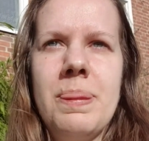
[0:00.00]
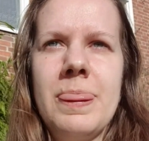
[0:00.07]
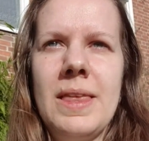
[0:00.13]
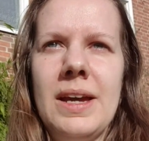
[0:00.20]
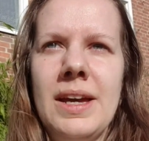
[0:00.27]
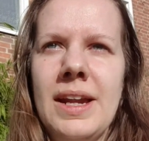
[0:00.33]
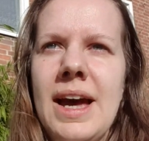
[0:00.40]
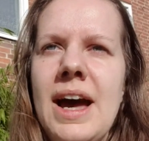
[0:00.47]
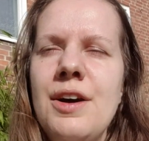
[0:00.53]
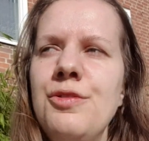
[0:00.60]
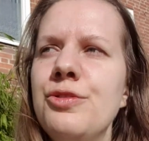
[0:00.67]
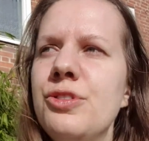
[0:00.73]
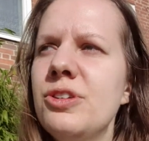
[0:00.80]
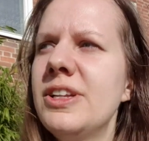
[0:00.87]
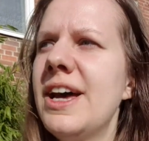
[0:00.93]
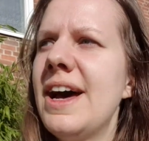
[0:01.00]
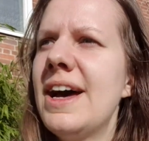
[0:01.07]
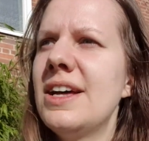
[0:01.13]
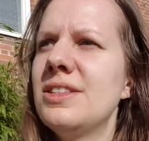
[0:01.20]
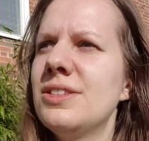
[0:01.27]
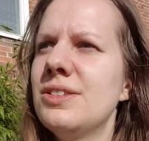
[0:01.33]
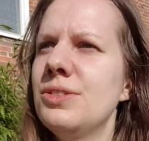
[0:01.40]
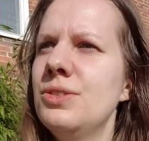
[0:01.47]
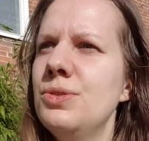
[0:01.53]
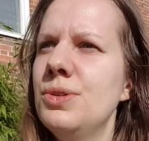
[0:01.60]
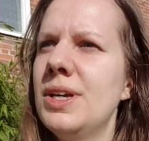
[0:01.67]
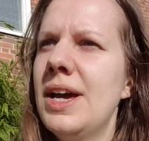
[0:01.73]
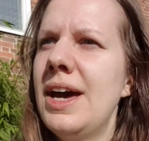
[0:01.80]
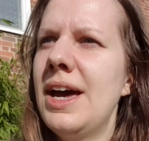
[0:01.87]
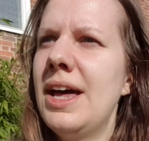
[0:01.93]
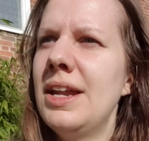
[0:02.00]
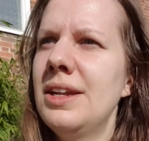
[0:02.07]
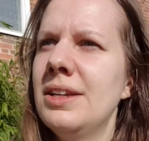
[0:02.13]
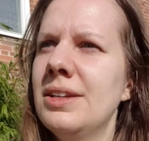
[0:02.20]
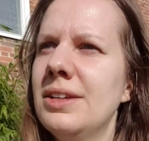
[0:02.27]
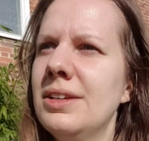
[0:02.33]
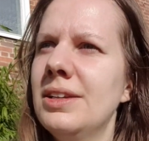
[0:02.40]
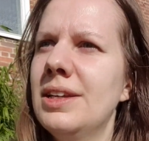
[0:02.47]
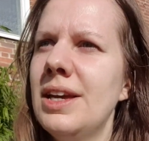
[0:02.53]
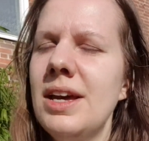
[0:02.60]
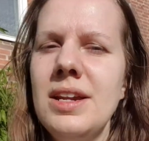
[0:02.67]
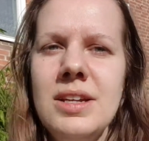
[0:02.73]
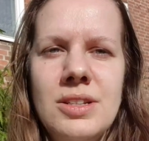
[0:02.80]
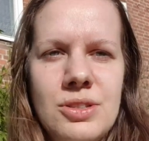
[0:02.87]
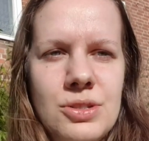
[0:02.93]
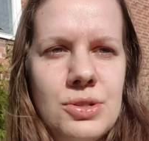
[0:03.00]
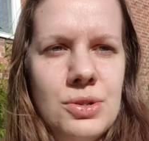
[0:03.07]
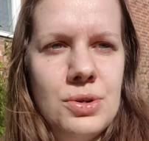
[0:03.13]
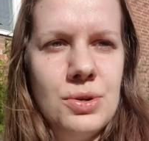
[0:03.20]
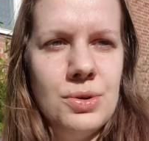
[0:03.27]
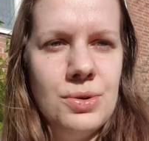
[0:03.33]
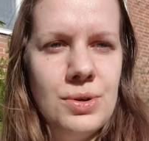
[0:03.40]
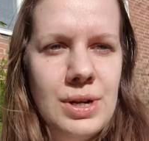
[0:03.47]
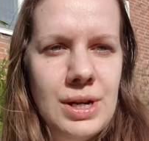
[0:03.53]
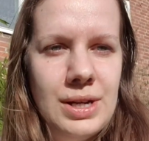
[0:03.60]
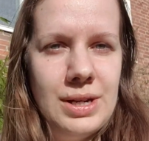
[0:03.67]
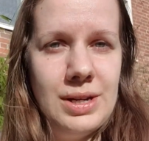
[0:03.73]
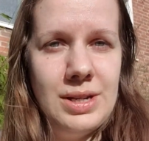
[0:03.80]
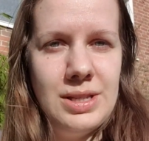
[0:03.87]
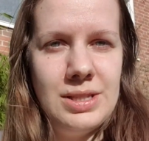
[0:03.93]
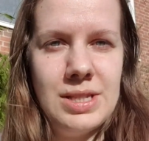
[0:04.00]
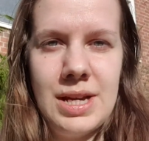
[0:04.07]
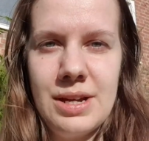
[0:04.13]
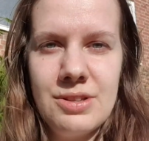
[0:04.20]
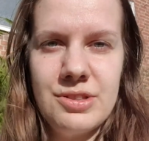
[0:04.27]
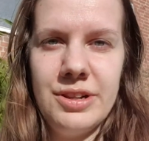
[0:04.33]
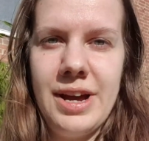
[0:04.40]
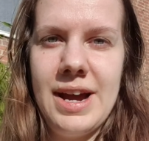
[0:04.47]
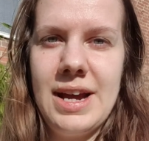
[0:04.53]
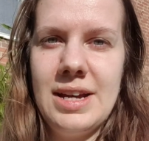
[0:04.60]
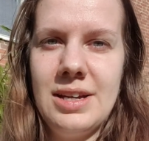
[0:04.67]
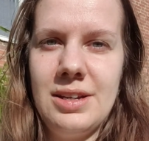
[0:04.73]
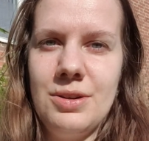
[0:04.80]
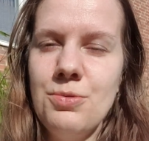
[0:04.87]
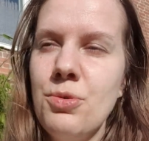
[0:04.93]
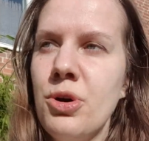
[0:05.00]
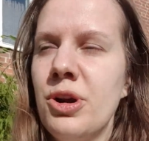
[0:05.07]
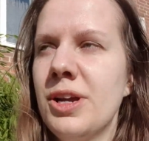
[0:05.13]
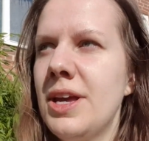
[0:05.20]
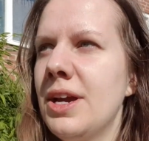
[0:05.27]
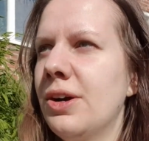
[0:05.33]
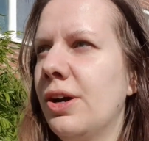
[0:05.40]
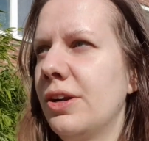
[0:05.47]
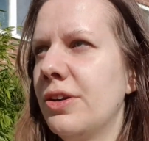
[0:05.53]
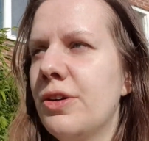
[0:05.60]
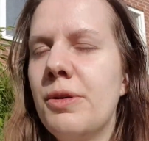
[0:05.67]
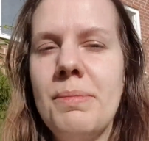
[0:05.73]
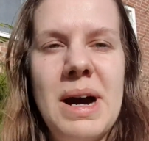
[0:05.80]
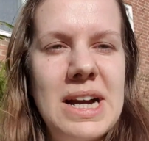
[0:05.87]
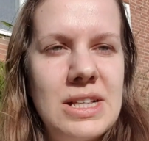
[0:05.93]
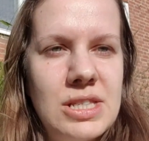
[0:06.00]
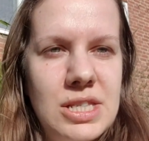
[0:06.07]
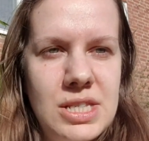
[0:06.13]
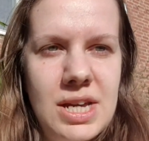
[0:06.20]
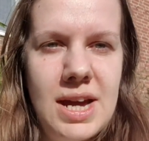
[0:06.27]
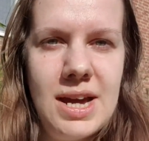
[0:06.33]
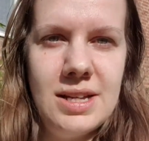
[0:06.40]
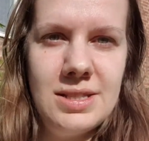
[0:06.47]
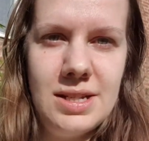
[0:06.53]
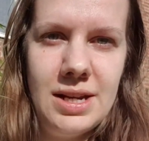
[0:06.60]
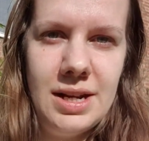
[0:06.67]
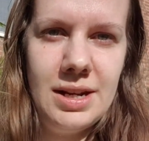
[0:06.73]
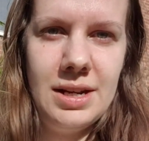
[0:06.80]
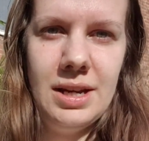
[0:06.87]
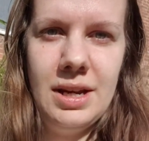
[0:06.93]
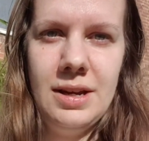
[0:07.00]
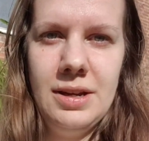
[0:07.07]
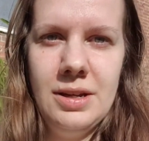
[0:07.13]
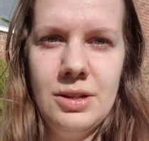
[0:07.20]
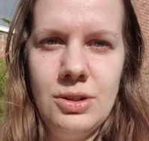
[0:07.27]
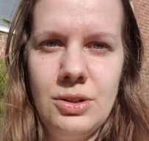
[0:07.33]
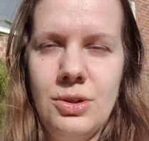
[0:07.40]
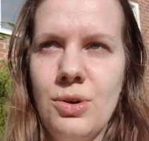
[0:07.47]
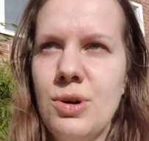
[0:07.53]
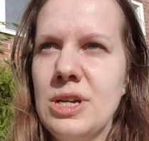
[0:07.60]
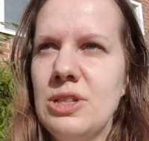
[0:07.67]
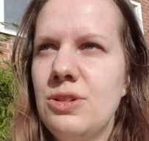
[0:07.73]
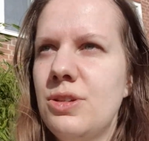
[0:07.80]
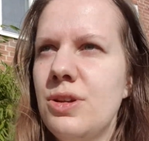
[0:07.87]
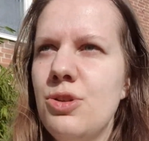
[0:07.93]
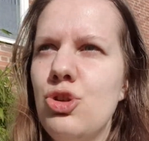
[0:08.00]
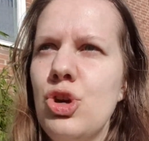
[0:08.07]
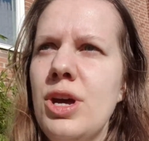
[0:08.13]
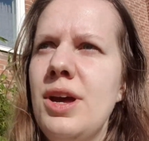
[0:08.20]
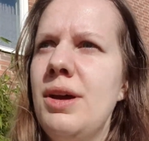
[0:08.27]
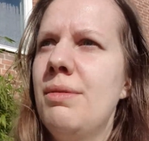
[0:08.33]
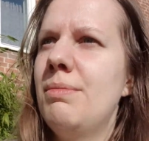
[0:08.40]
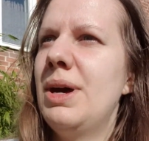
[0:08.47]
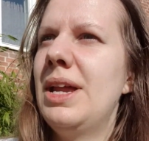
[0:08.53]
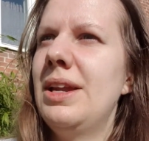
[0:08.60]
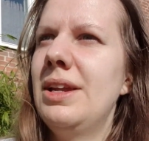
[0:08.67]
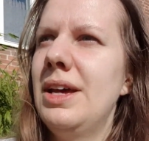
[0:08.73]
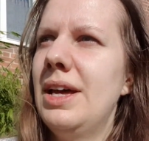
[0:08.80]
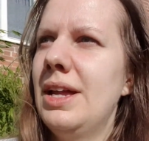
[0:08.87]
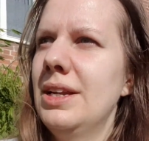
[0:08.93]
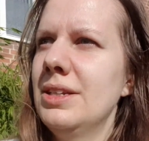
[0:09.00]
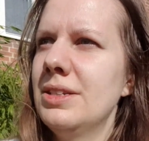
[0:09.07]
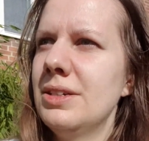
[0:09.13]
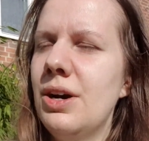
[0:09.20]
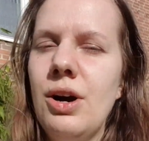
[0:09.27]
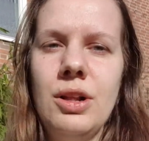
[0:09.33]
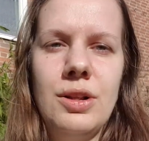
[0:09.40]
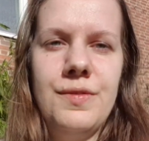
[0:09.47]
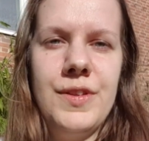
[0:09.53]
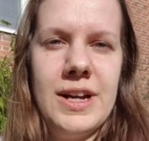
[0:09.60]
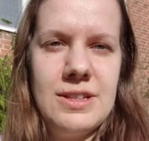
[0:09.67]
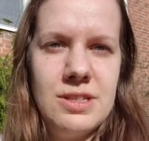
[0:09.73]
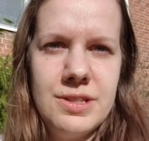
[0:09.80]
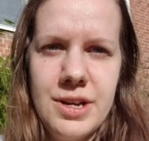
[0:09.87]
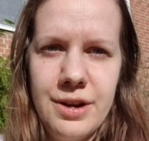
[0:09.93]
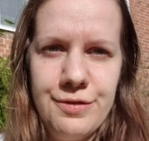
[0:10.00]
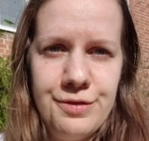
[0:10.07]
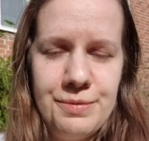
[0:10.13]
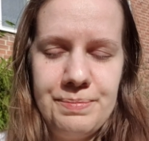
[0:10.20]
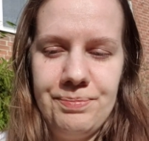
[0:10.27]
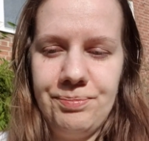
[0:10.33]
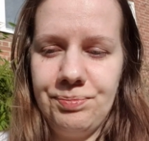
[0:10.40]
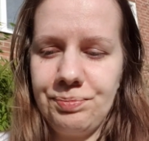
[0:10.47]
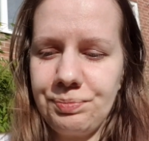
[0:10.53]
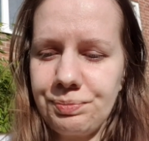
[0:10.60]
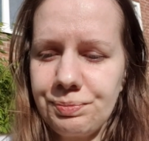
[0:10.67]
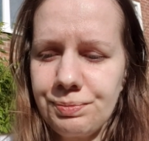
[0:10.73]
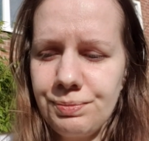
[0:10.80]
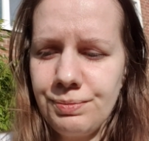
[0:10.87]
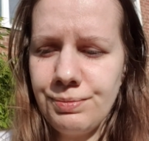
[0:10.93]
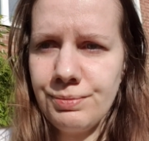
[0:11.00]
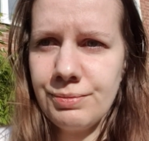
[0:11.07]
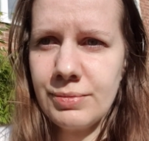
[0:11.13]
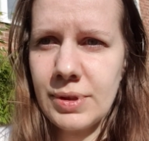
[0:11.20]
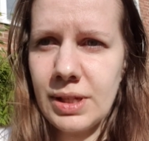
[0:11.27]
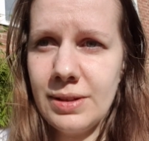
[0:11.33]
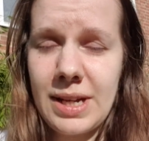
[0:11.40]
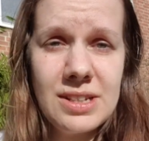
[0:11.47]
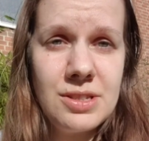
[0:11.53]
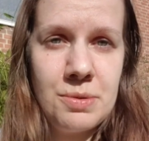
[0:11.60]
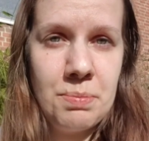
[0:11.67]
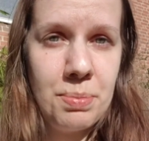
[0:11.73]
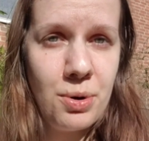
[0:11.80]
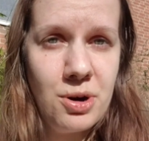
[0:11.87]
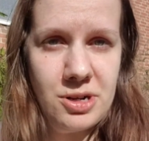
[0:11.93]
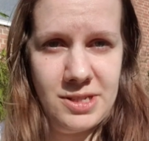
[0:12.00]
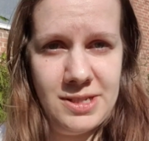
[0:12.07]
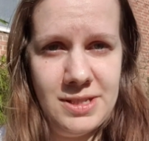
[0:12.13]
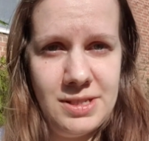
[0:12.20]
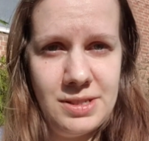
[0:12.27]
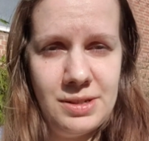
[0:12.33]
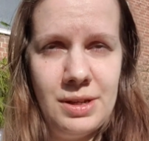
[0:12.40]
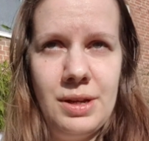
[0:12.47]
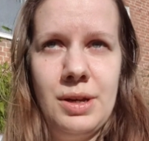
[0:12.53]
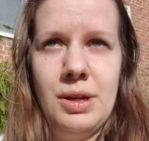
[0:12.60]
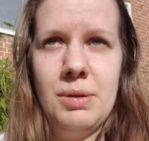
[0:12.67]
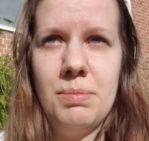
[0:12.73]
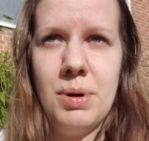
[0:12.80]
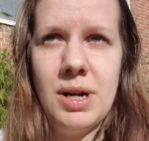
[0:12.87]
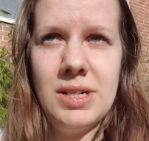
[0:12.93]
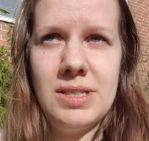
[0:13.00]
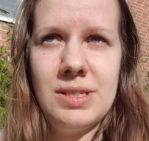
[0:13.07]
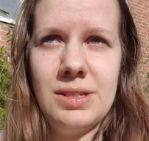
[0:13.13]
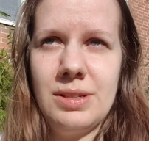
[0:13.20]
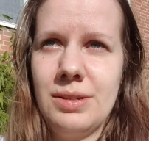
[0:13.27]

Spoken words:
and after that you can get into things like working on your mindset and going to the gym and all of that stuff. That's important, but